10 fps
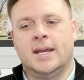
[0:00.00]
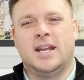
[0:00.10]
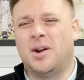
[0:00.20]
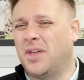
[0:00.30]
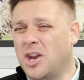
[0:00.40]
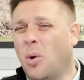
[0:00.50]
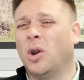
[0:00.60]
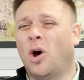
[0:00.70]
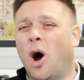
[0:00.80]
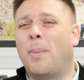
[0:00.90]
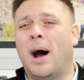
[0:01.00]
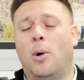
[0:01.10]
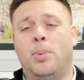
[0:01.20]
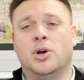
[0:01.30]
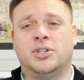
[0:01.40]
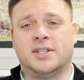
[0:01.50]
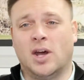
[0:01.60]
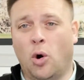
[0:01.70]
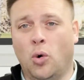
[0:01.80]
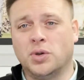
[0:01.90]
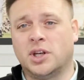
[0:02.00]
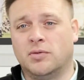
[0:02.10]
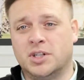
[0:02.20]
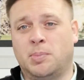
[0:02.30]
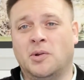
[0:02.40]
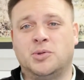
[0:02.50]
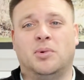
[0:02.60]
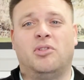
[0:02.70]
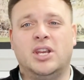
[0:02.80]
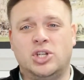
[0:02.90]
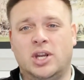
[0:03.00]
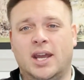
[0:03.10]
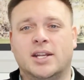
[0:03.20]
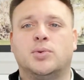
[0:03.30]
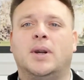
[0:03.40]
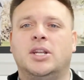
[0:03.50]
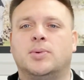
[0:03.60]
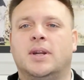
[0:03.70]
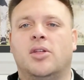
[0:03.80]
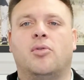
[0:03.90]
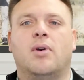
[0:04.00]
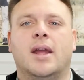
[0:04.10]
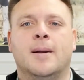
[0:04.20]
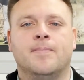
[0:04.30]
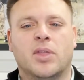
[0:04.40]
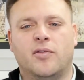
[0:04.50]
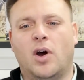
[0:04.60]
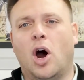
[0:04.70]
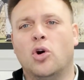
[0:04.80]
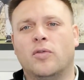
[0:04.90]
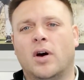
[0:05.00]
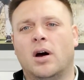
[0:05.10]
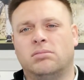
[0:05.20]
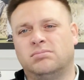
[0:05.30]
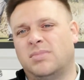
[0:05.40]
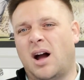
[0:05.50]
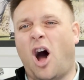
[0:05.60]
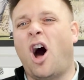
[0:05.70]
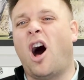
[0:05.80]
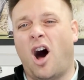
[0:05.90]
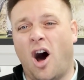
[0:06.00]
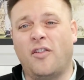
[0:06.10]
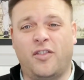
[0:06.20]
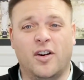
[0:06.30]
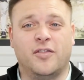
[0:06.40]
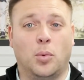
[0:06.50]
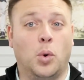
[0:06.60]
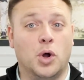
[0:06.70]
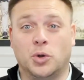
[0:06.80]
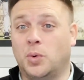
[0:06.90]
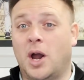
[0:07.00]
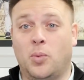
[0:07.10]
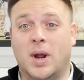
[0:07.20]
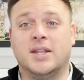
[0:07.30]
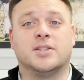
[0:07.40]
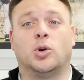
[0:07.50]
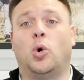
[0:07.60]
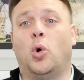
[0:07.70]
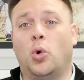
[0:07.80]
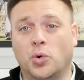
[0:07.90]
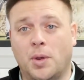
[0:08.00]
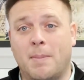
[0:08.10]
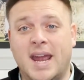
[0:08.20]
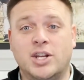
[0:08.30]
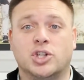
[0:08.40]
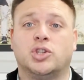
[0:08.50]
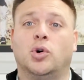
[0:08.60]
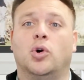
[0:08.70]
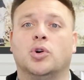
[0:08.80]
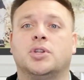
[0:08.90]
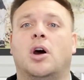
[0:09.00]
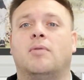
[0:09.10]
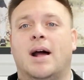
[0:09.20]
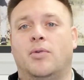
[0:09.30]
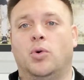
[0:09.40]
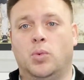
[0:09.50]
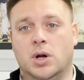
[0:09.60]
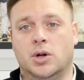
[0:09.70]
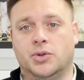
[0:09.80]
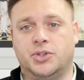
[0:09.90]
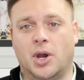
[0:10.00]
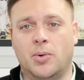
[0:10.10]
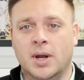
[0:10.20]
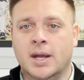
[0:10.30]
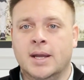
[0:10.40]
you know, they know a lot about putters. They're also responsible this year, twenty twenty-three, for over half of the worldwide wins on all the major tours around the world. So